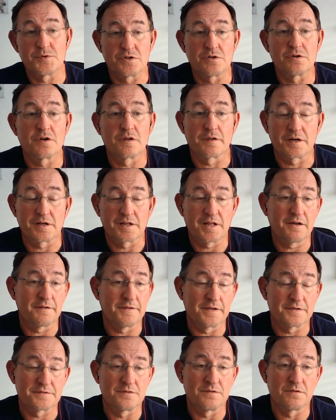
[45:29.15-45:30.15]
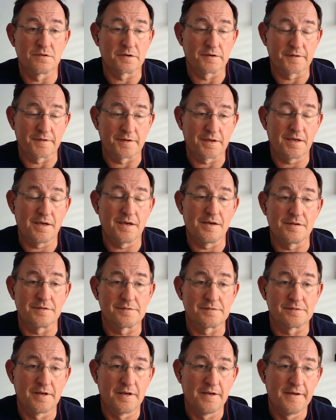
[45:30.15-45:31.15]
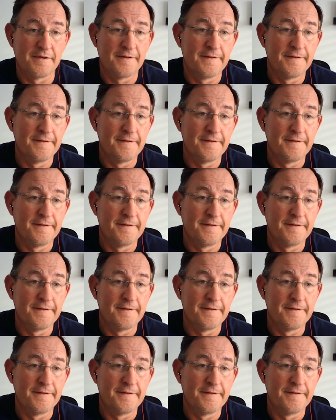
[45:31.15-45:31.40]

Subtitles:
And when you go to the cloud, that's no longer the case.